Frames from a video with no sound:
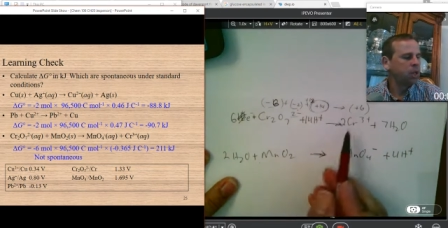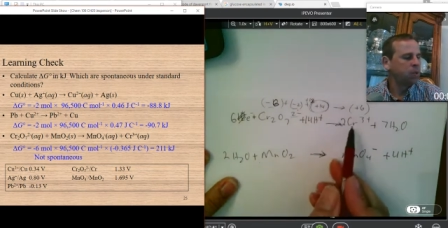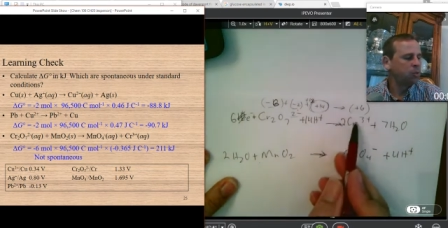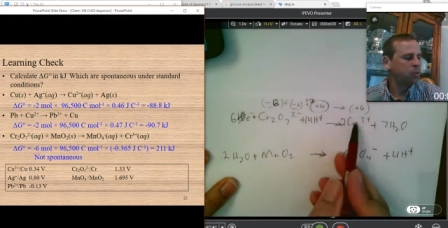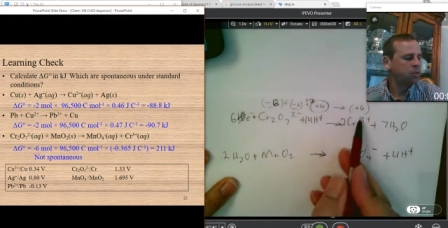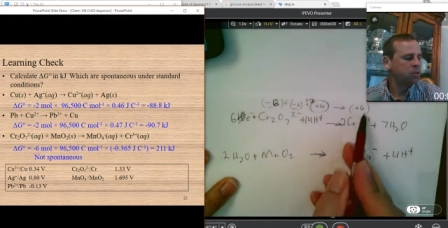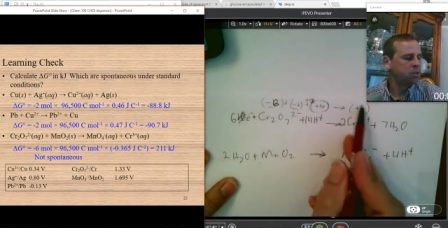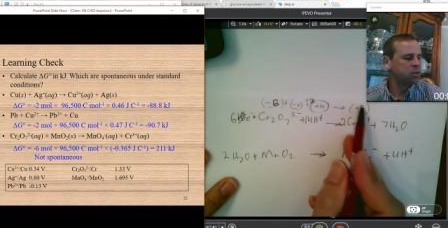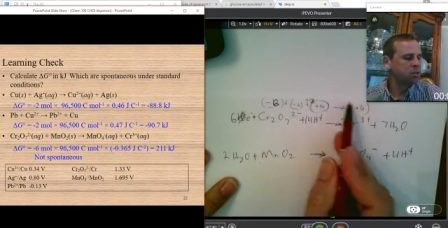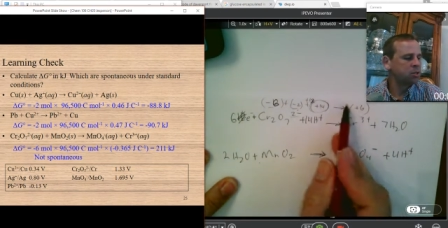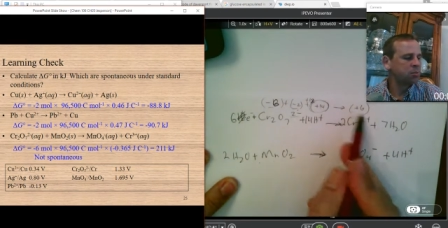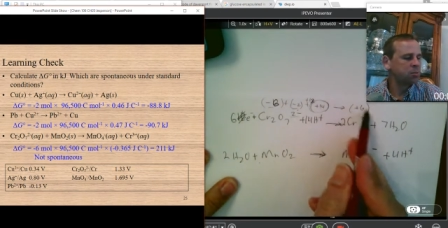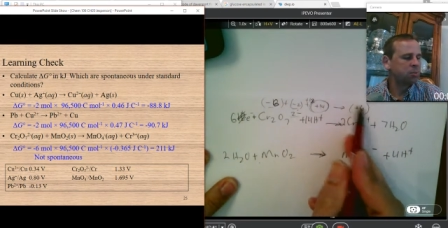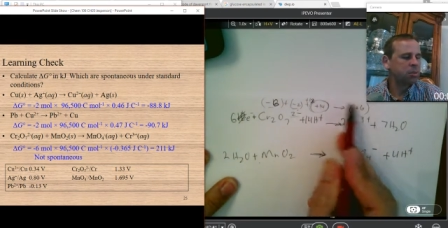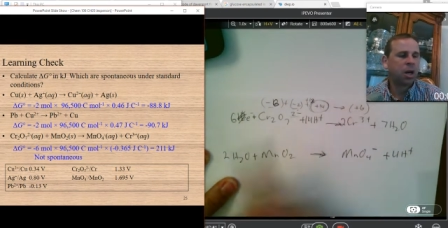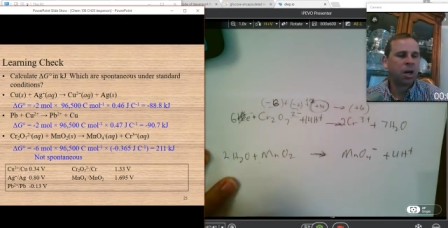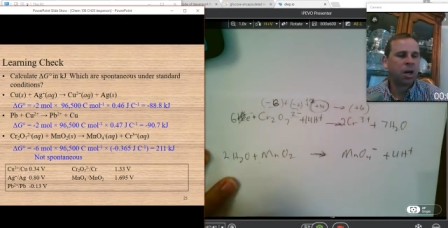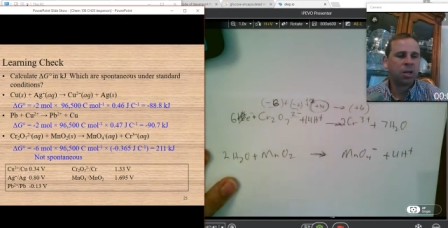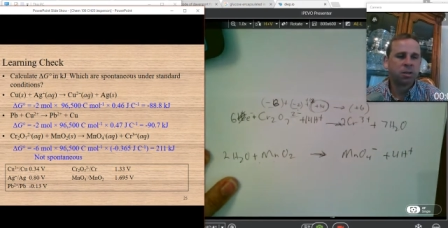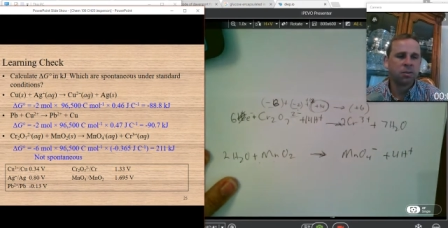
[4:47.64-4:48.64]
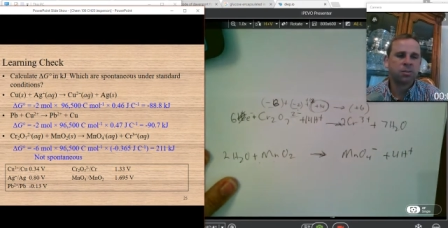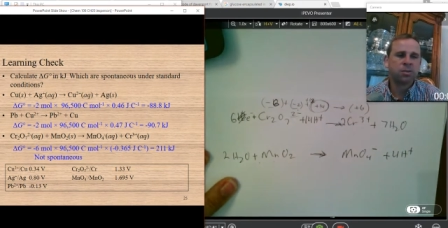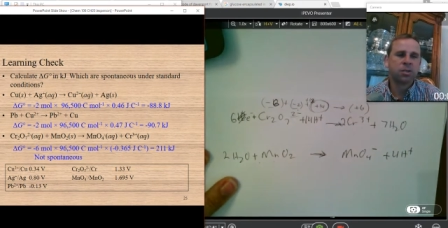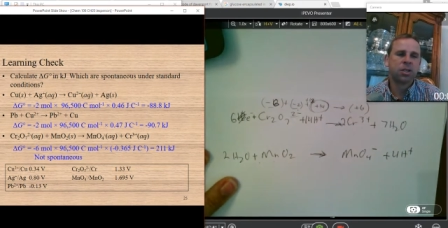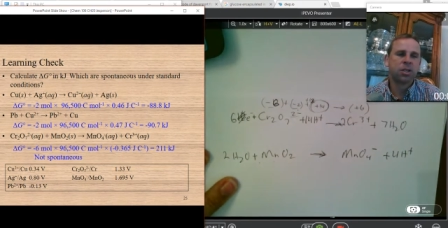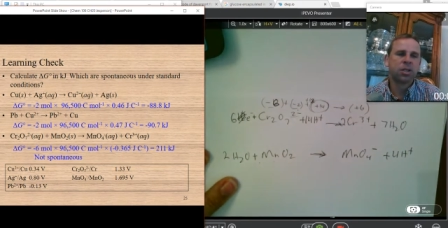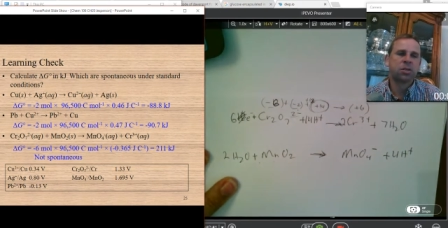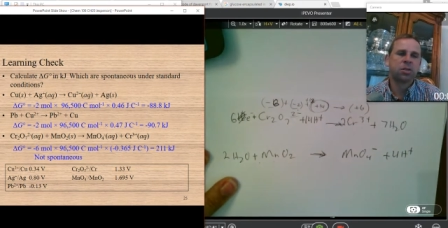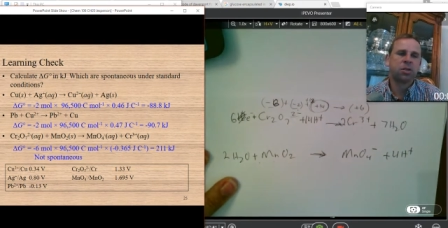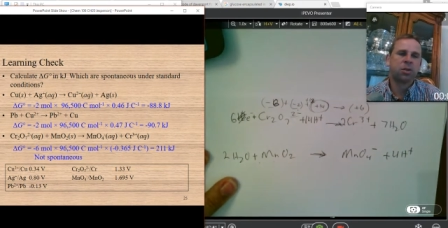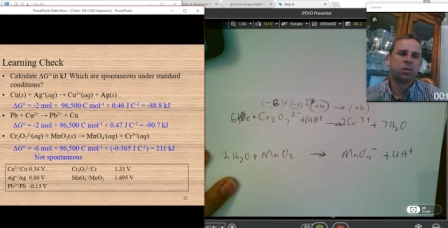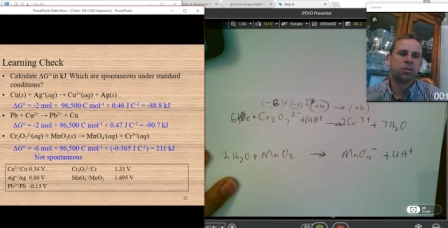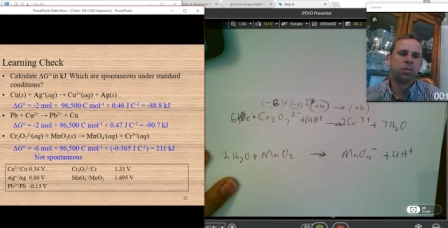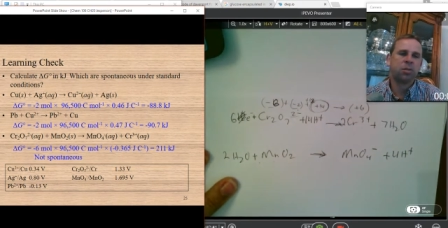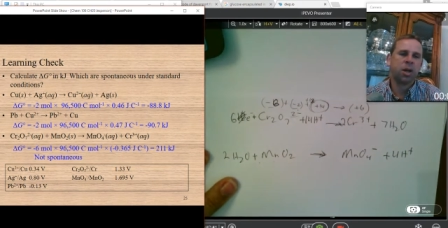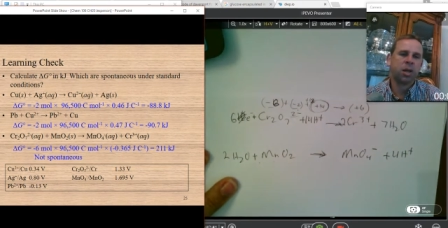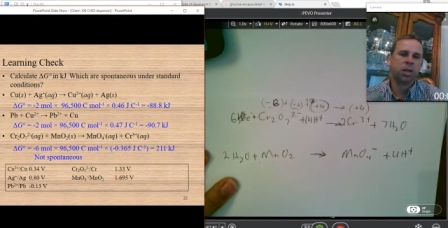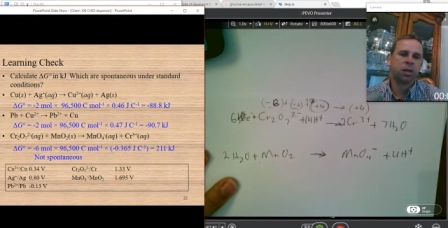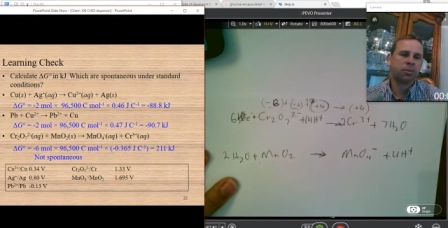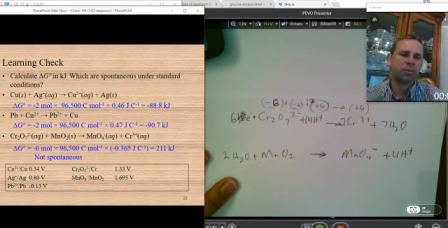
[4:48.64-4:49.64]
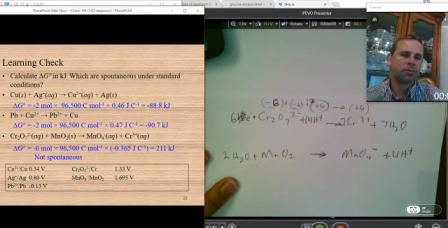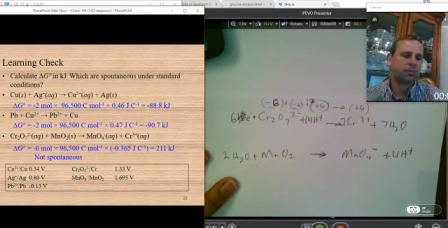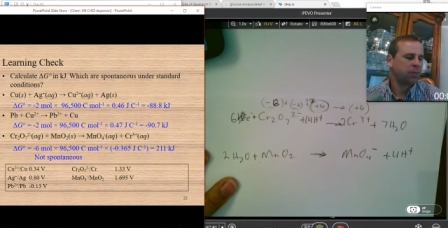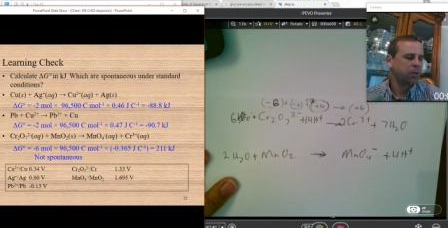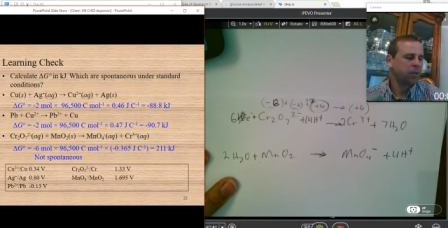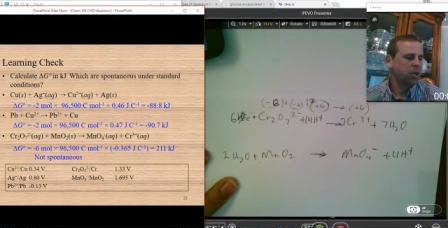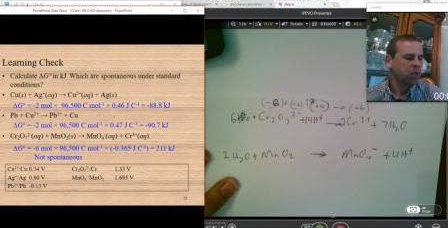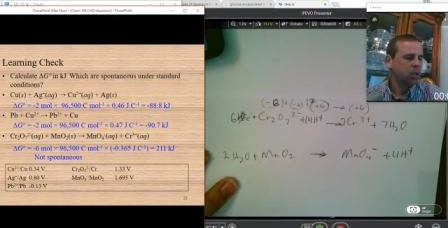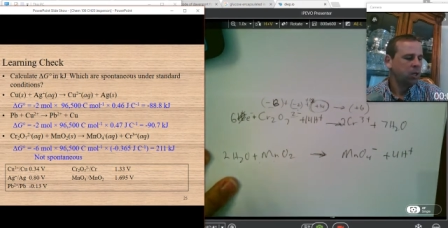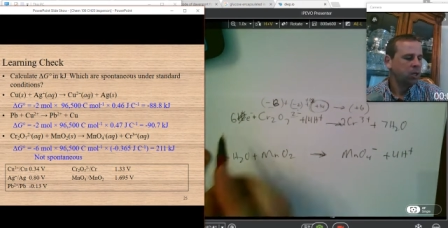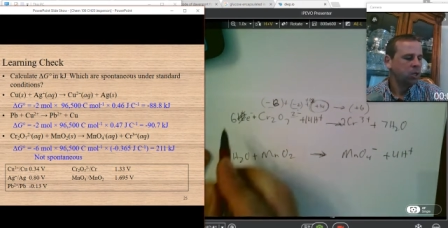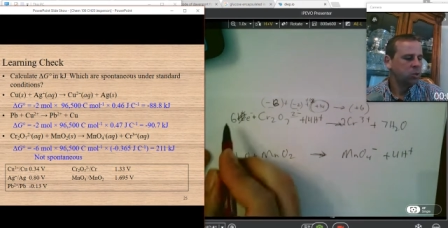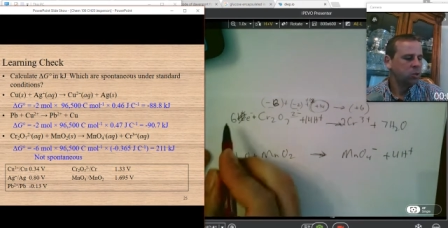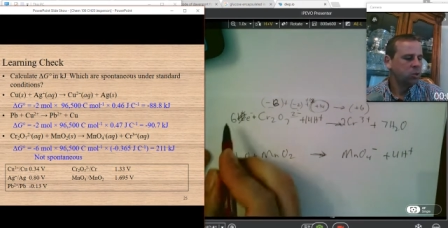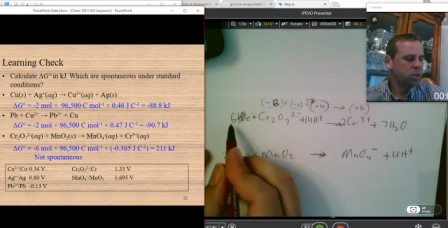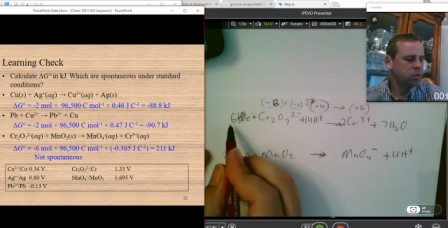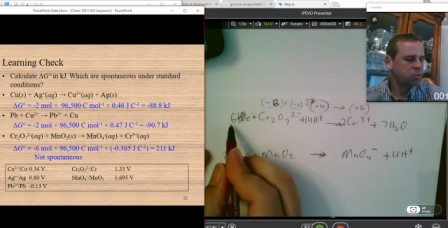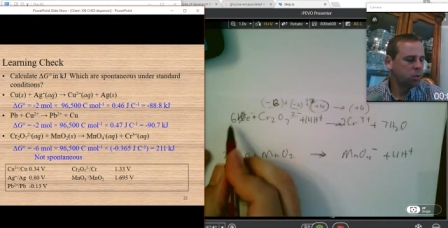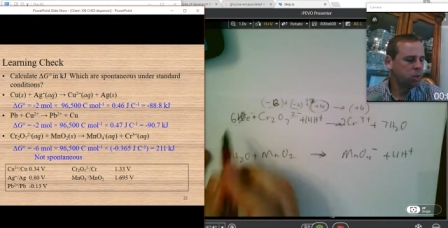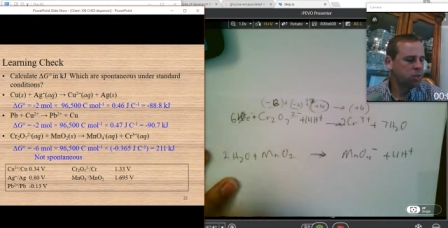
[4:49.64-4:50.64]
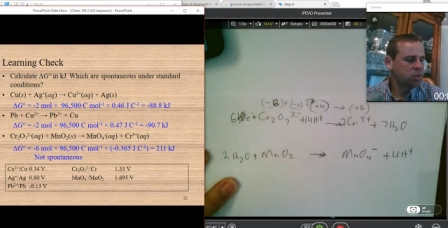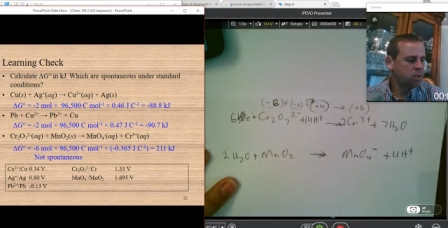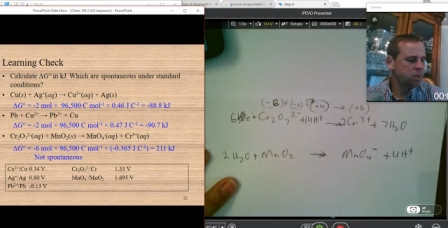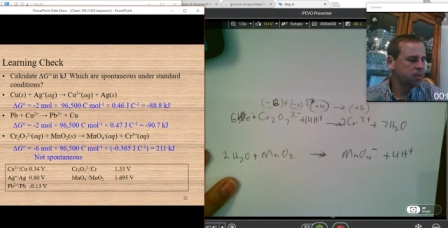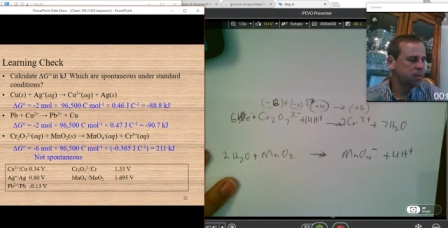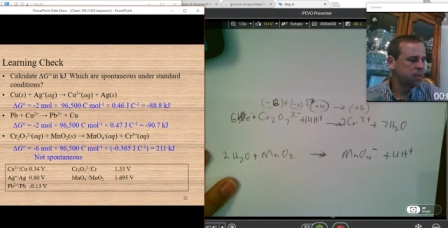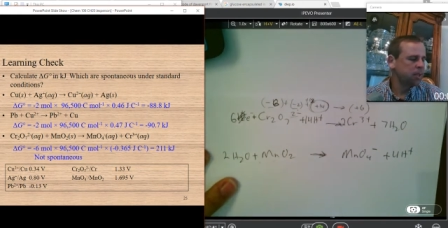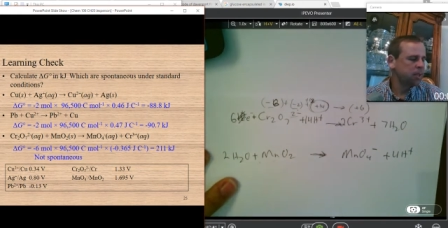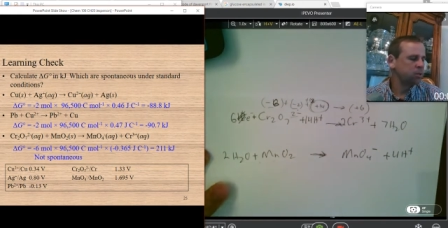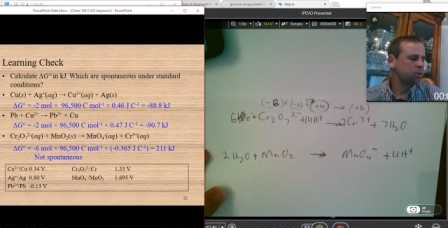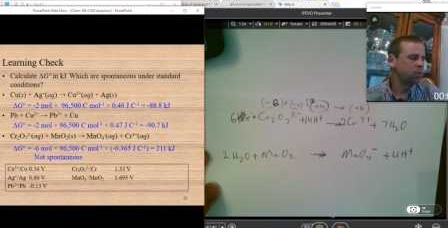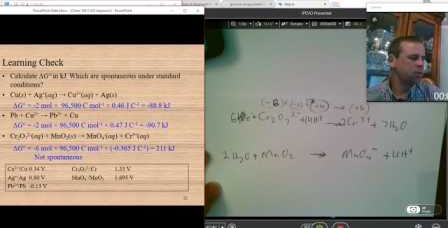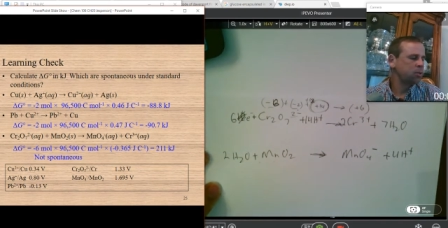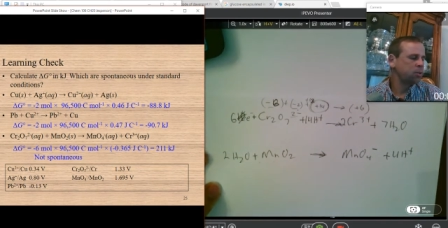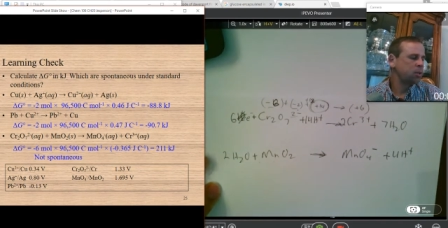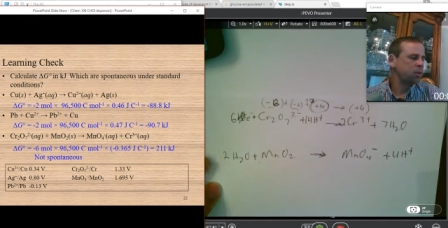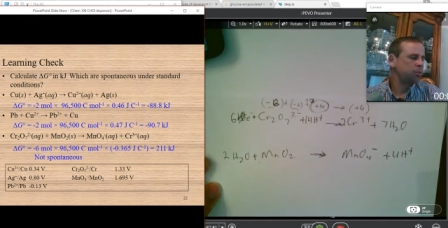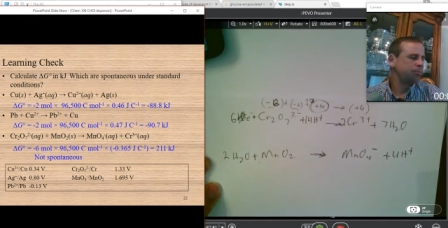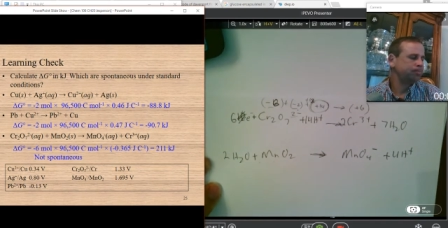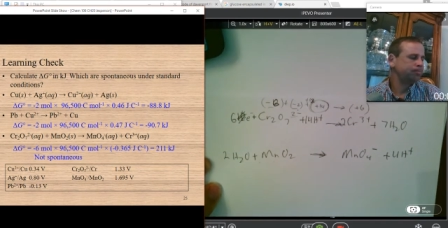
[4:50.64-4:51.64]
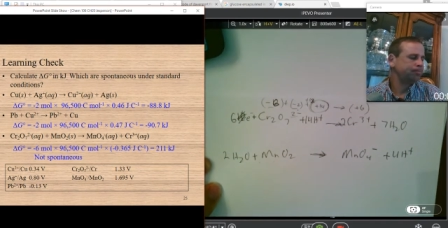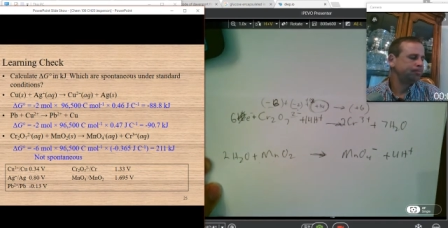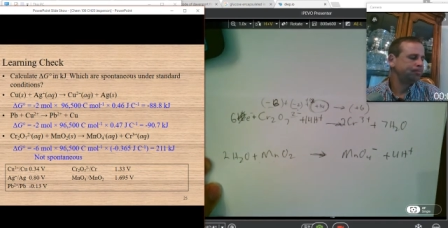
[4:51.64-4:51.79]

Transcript: which is the positive 6 on the right. So I just want 6 electrons there.